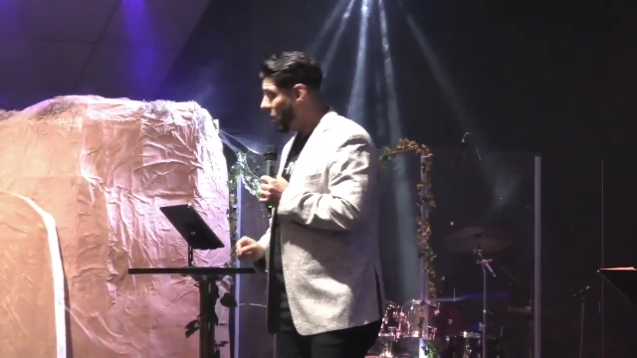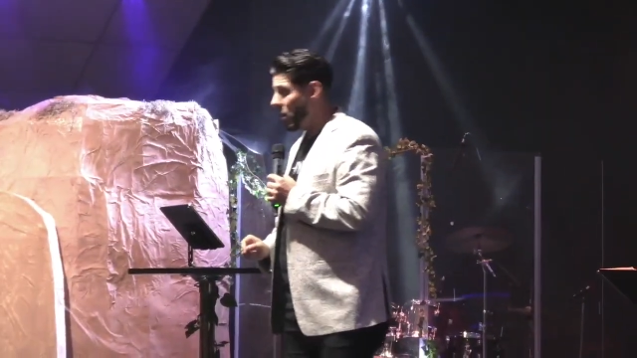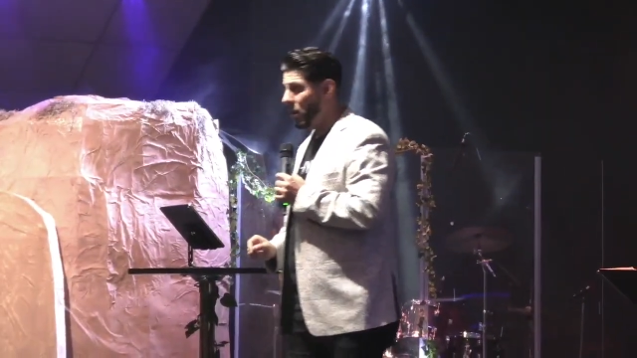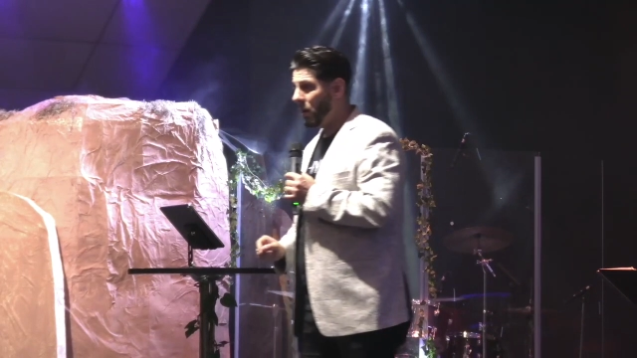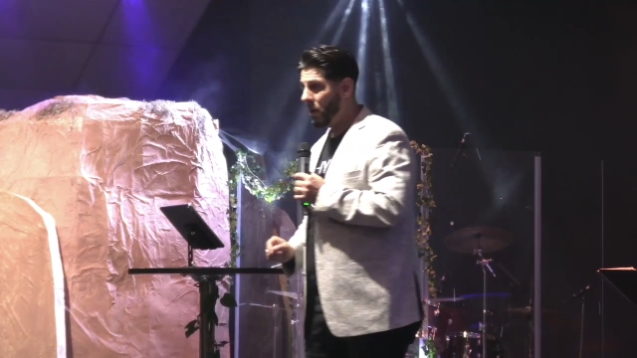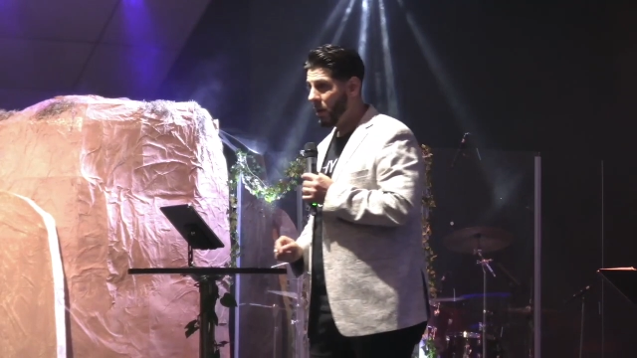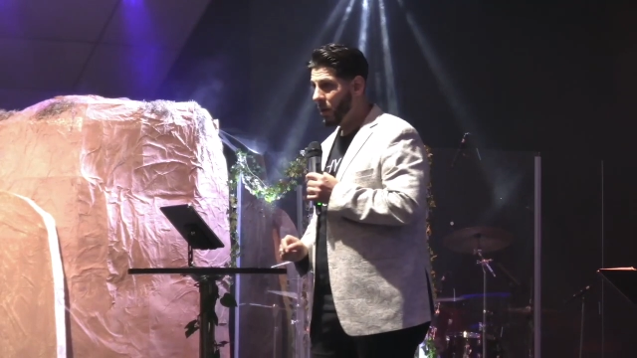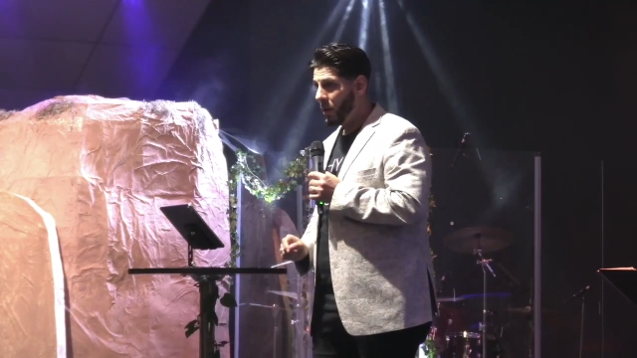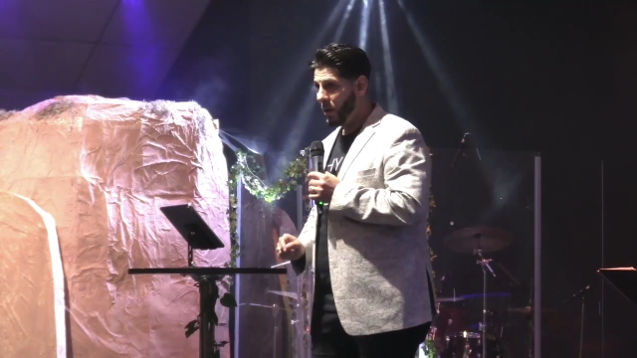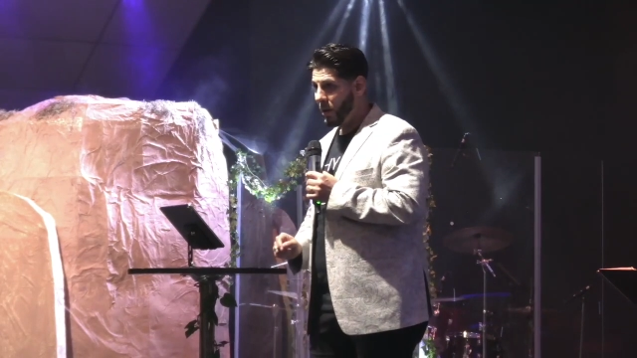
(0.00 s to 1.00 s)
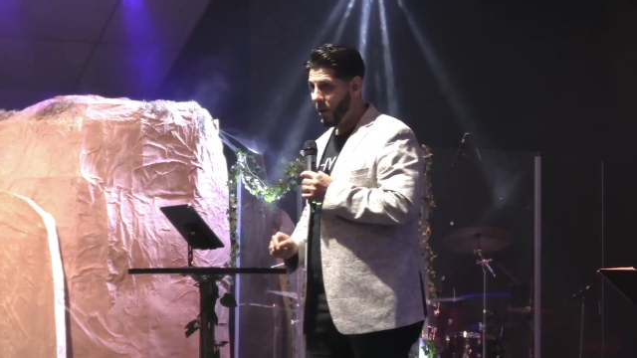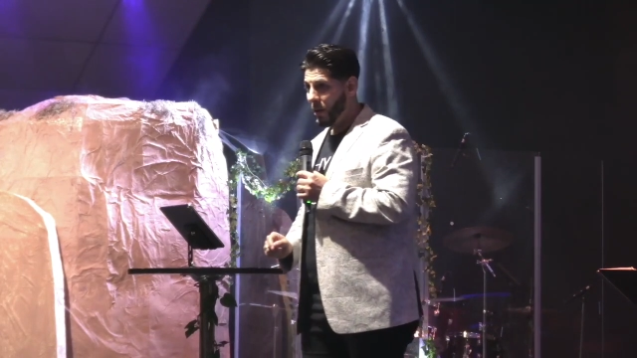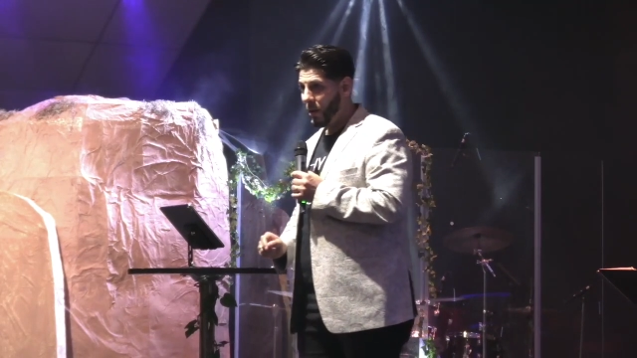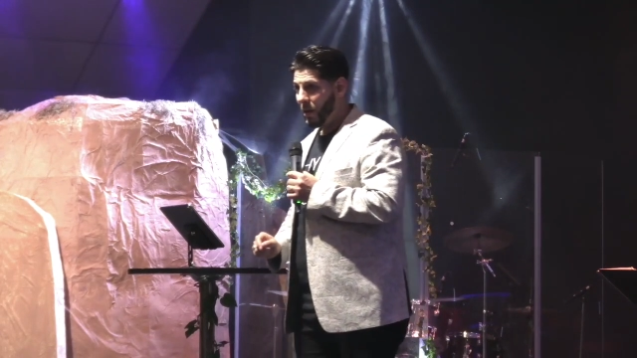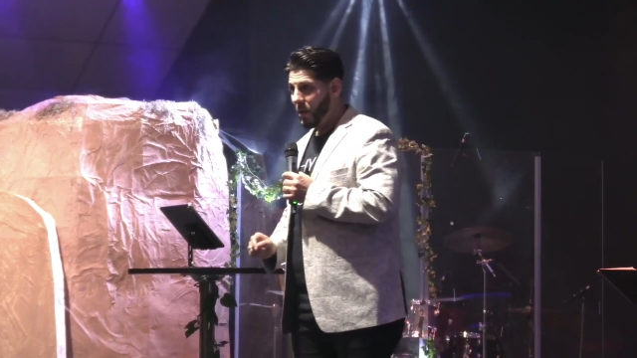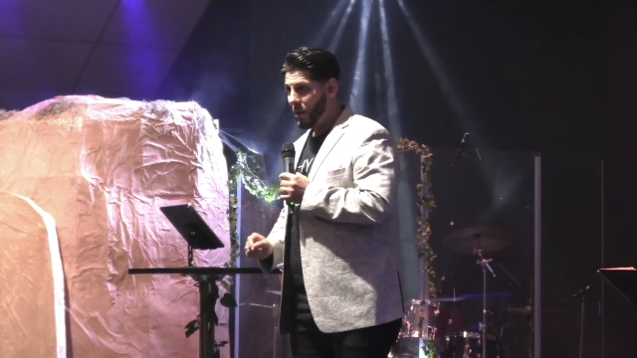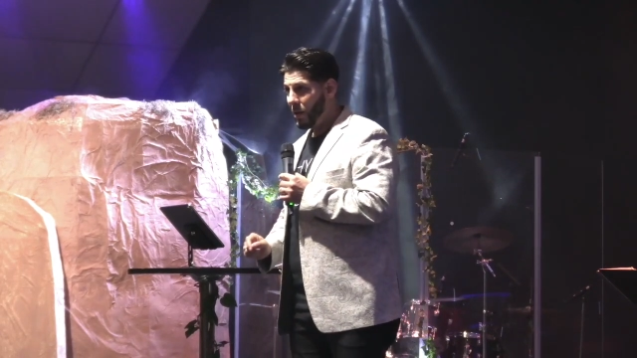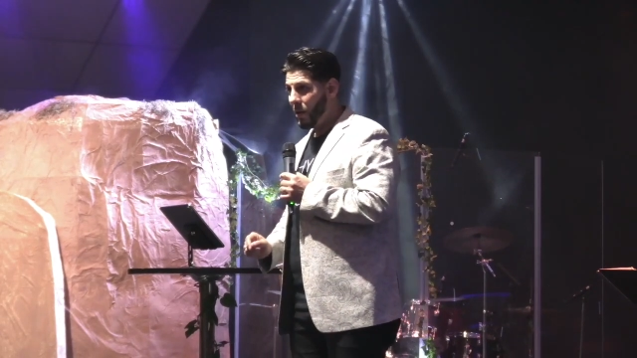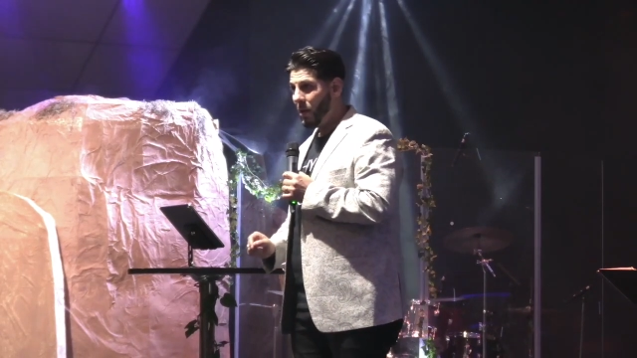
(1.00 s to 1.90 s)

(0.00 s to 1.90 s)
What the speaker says: Nobody speaks.